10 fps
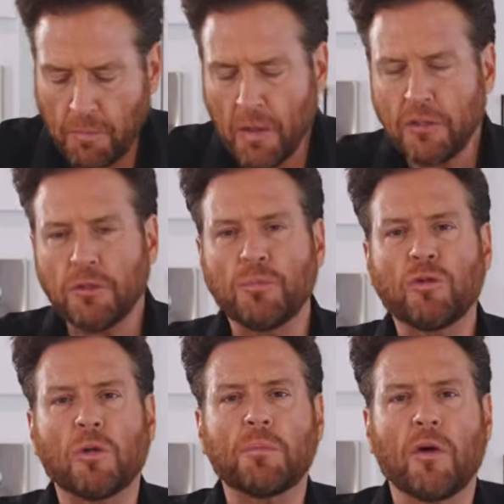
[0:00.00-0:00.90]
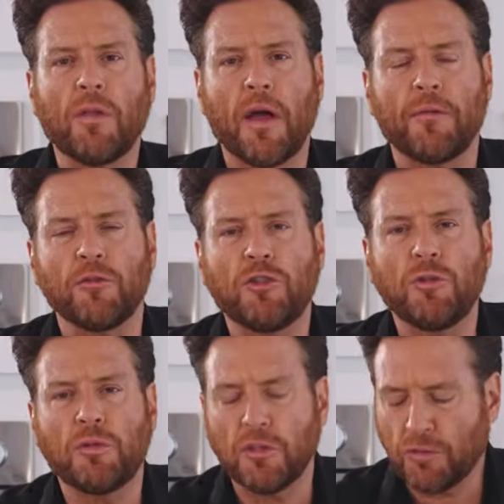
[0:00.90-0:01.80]
It's absorbed all that
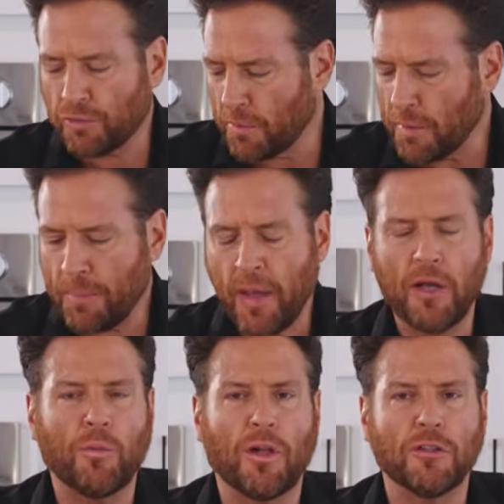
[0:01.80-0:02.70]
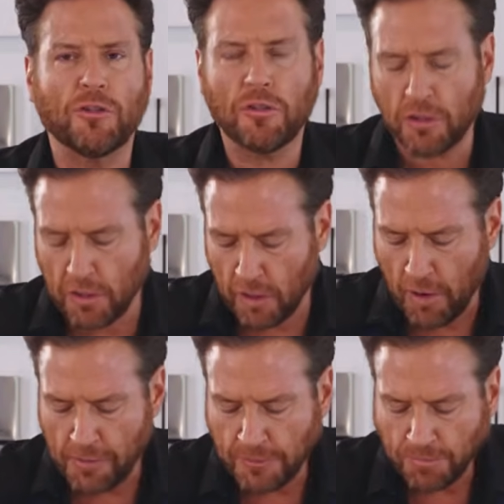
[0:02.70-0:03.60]
juices from the pan while it's
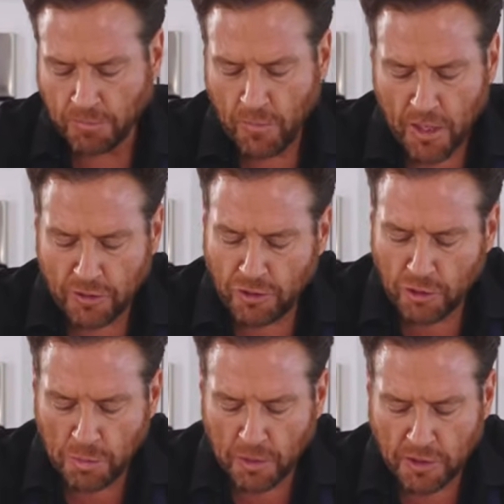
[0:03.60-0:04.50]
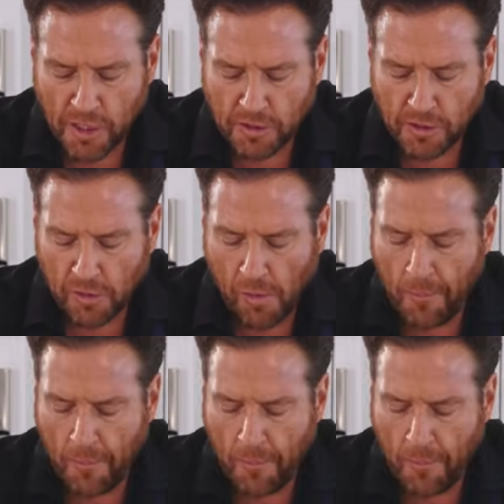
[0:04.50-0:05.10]
cooking. It's super tender.